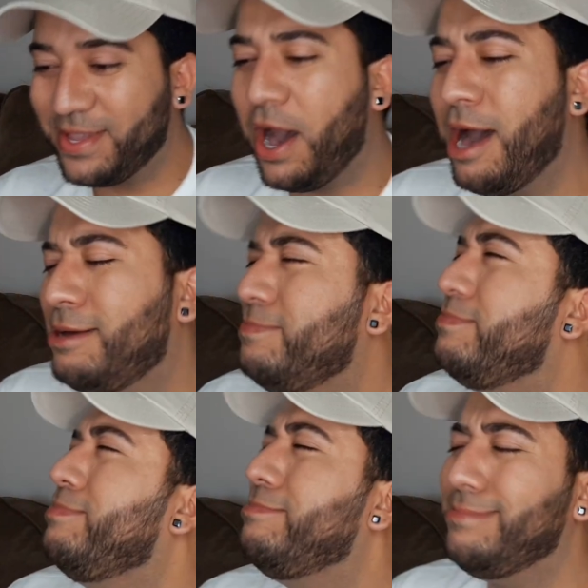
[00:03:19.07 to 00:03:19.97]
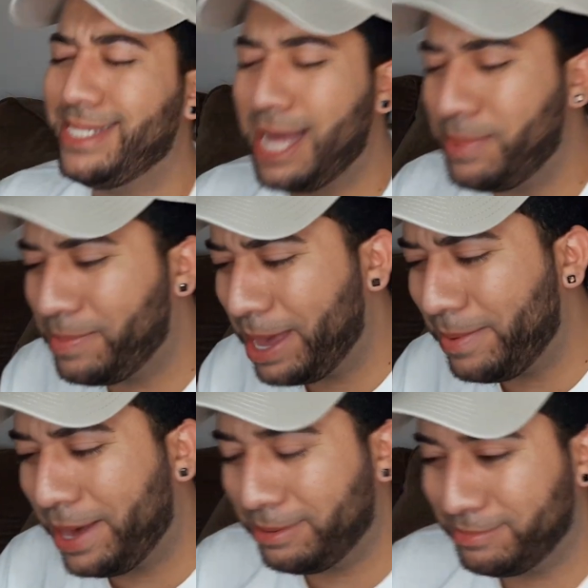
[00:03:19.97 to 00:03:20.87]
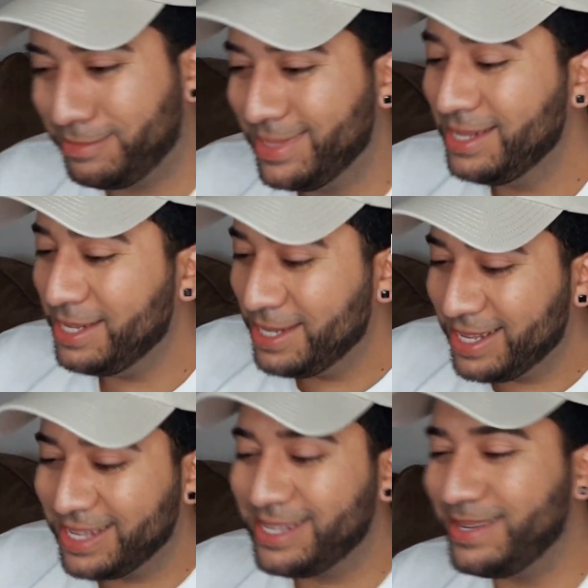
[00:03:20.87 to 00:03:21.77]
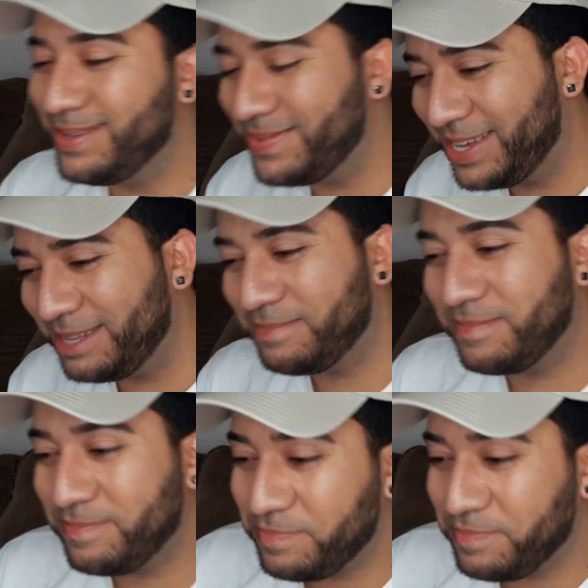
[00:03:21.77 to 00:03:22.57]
Ah! Stop it, baby. It's so sweet.